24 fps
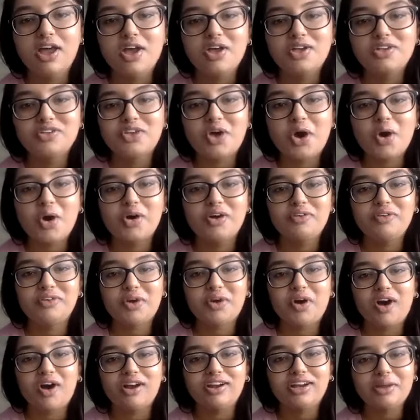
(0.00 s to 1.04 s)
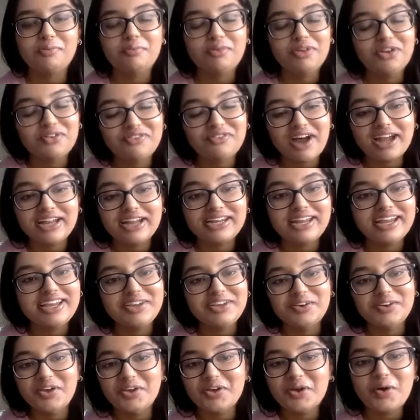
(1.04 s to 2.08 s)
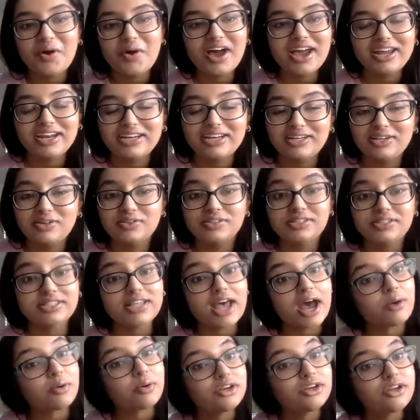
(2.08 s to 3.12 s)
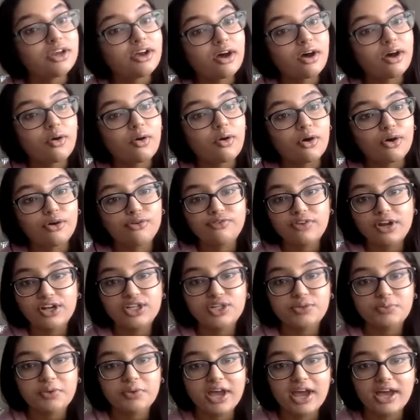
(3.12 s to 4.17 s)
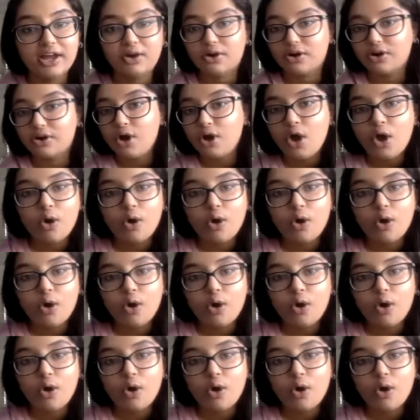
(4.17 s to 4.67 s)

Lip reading: So if you aren't able to find it, you can go ahead and use sourdough or French bread or